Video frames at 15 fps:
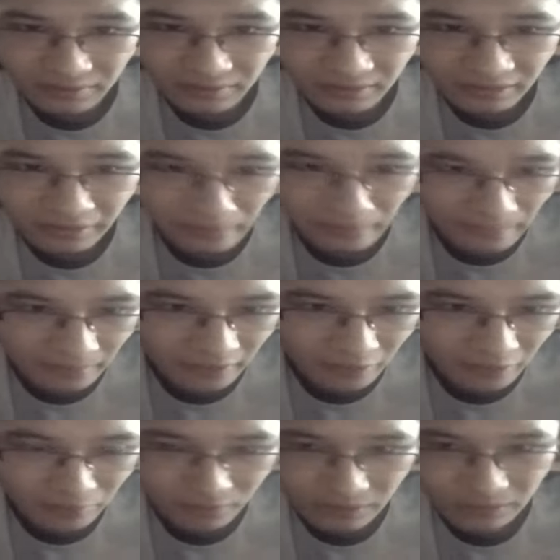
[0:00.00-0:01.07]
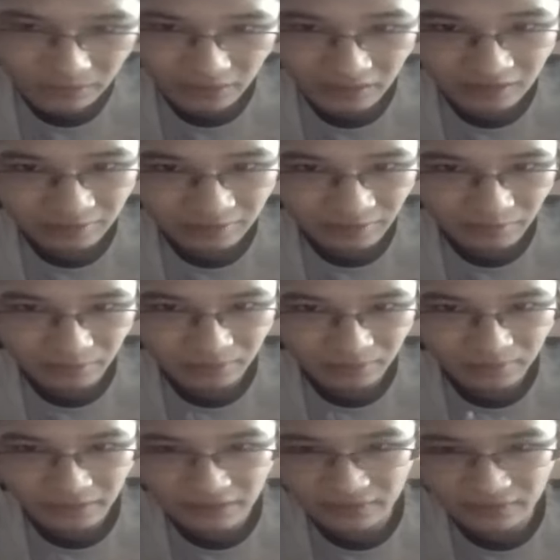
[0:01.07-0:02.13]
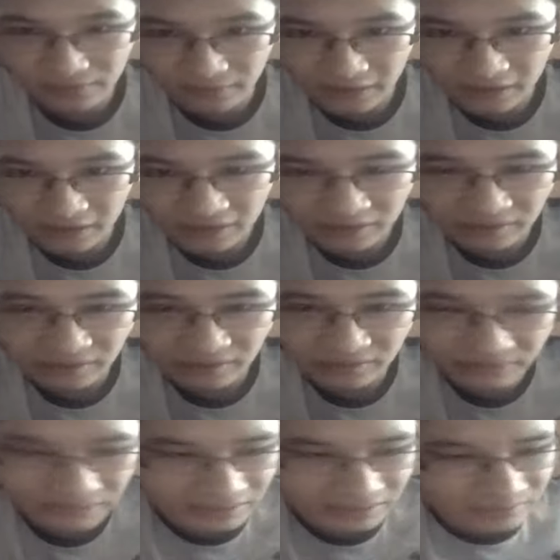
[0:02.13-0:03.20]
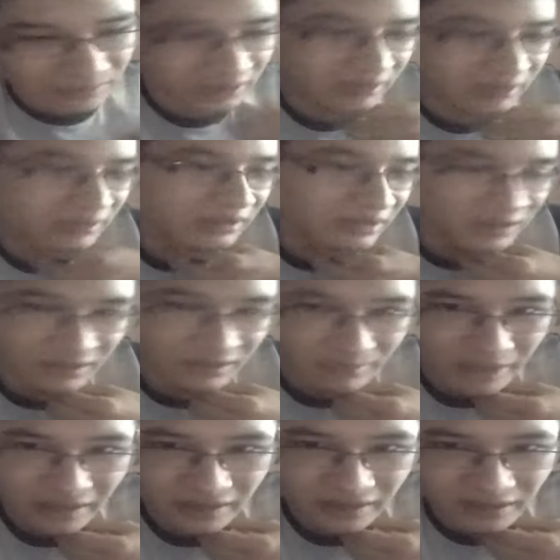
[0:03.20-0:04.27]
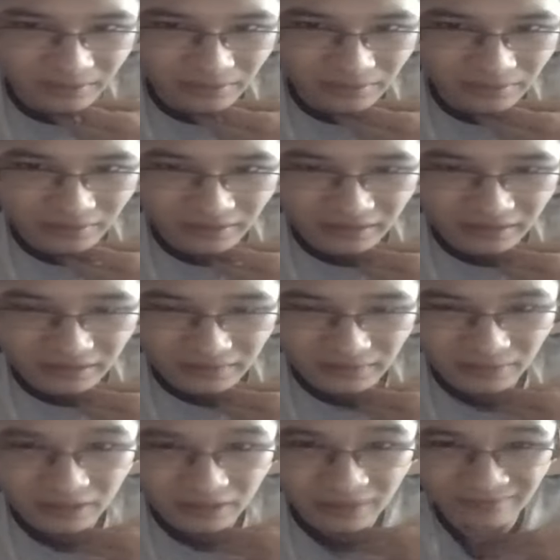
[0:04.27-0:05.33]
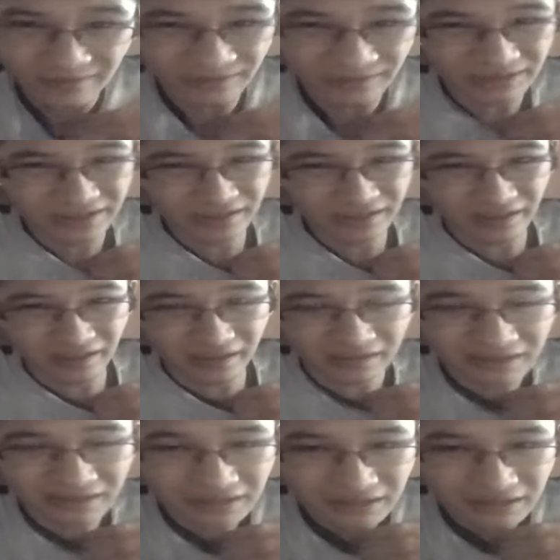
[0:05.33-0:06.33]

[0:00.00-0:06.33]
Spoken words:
But like, I want to talk to people face to face usually because it's just my type of thing. Even though I'm very shy,